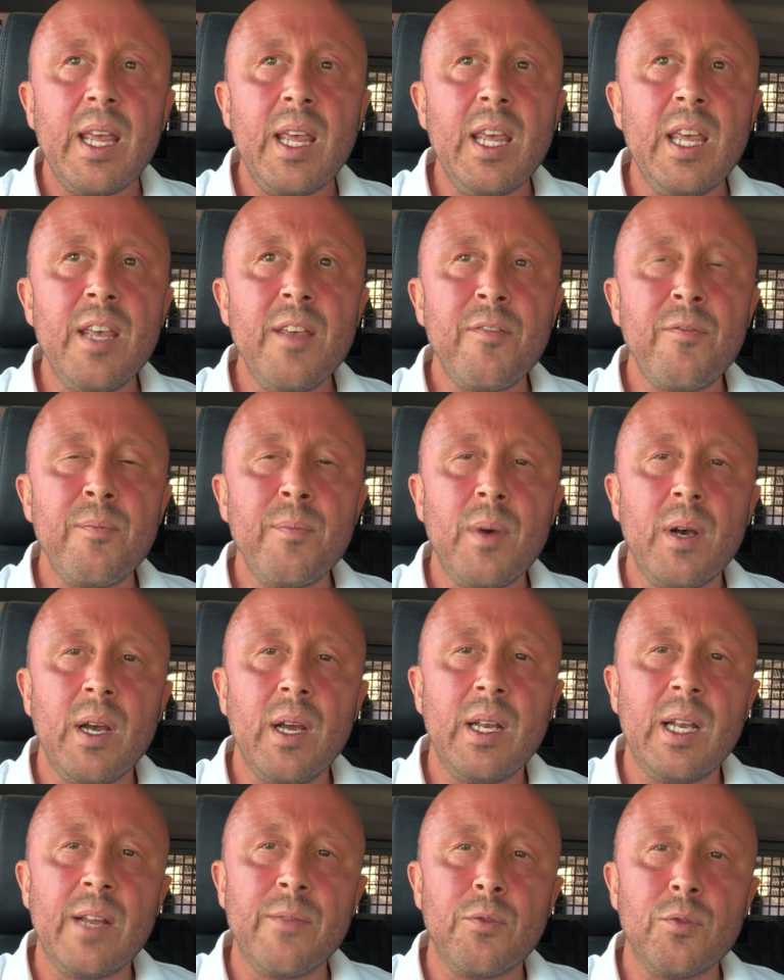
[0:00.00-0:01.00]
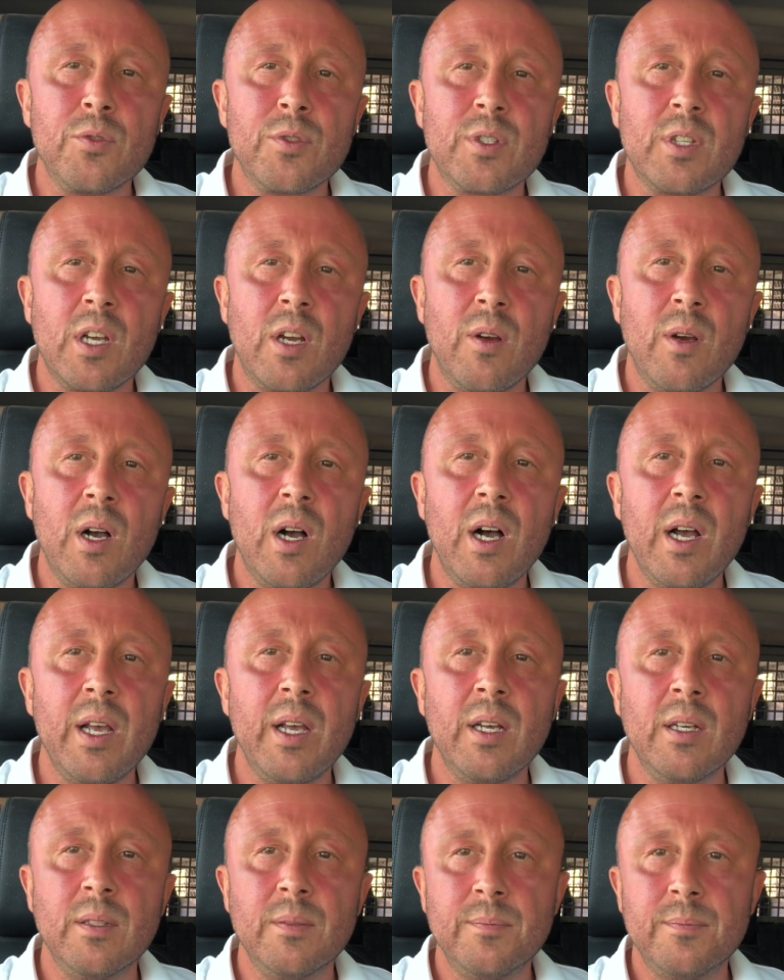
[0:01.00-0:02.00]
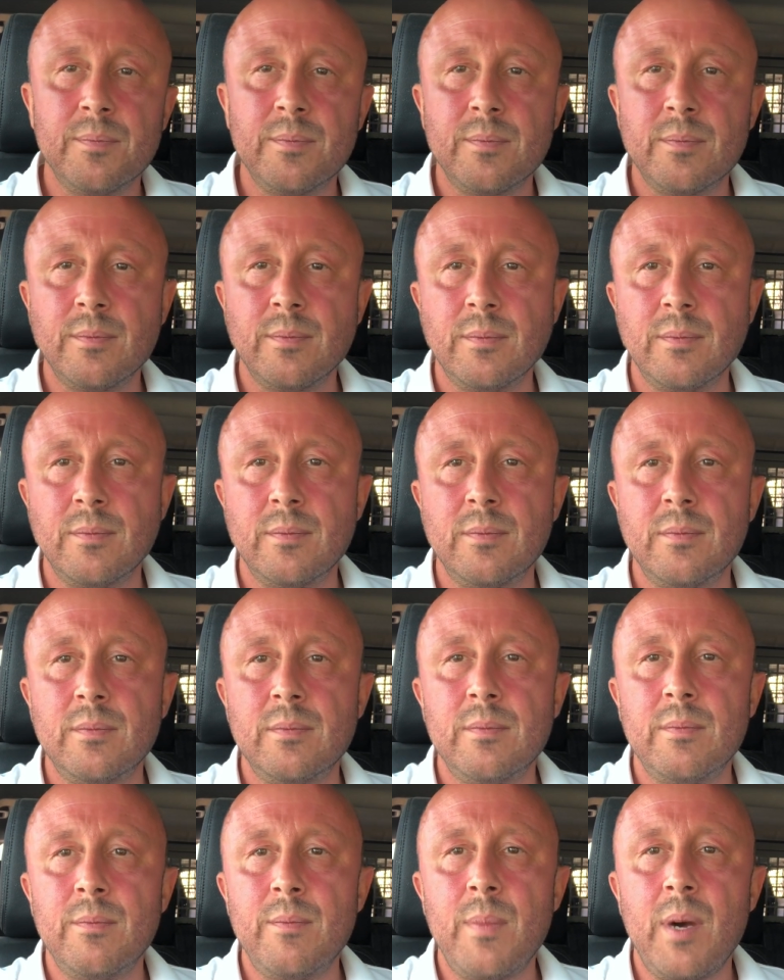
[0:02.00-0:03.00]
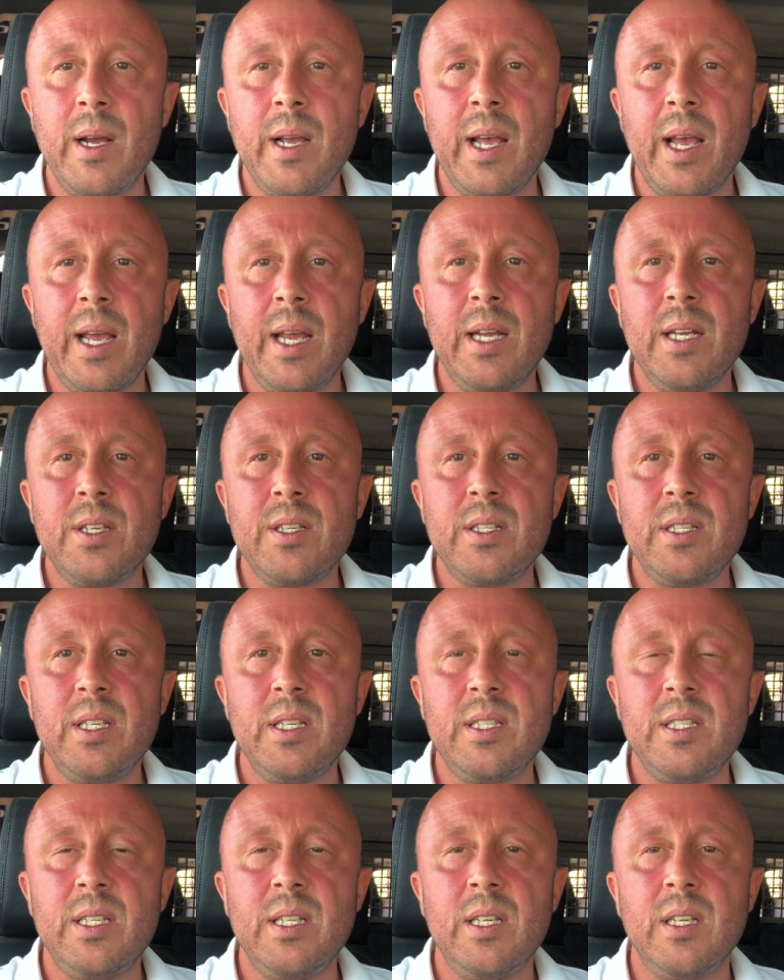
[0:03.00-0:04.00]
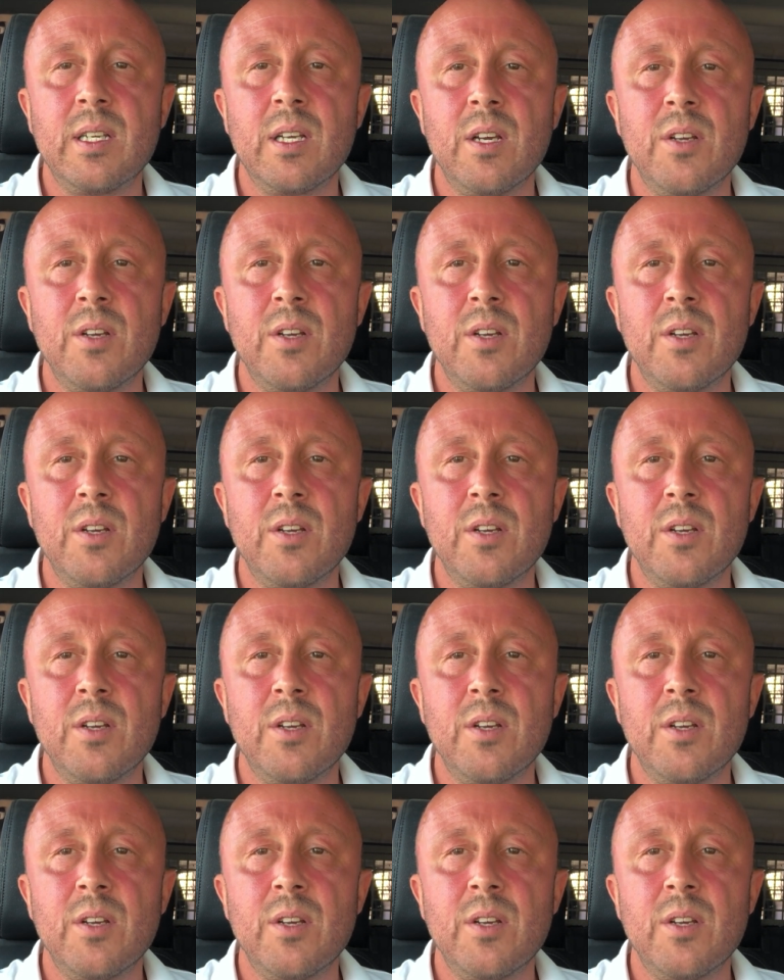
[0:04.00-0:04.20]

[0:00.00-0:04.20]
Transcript: If my levels go higher, my HCT